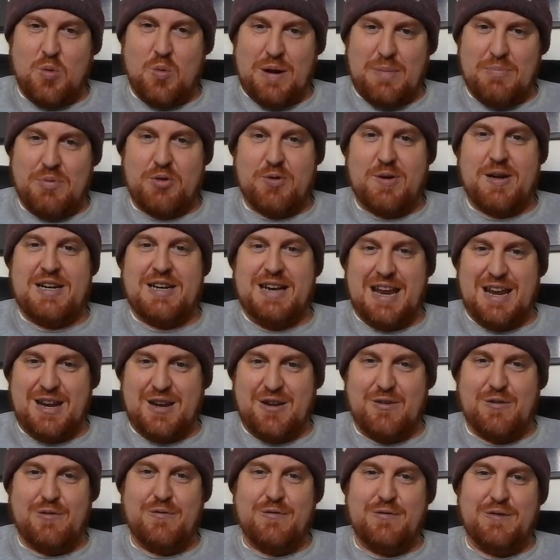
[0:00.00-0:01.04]
Web3
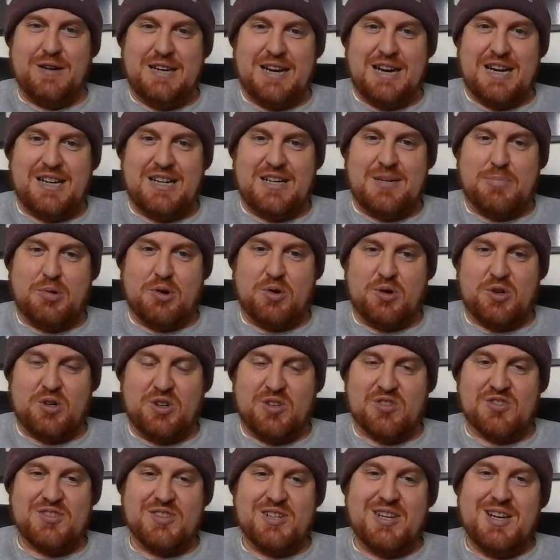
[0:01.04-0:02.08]
native identity
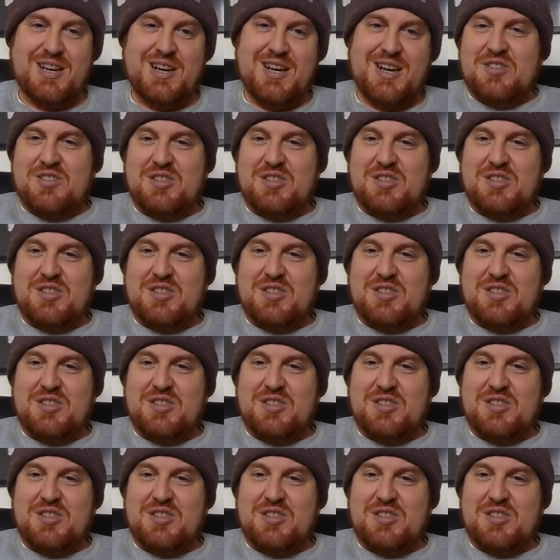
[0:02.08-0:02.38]
protocols.